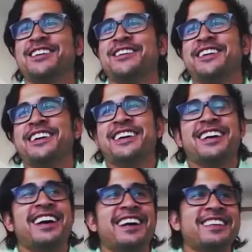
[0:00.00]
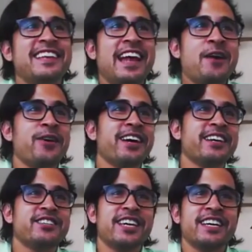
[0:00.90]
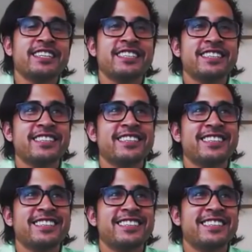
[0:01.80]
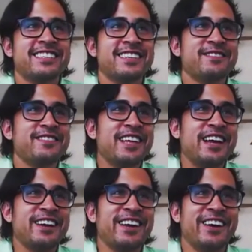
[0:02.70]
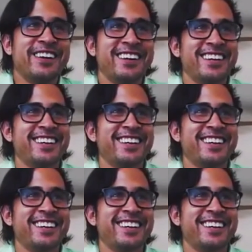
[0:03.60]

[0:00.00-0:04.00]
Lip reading: So now I actually asked to see if, I don't know,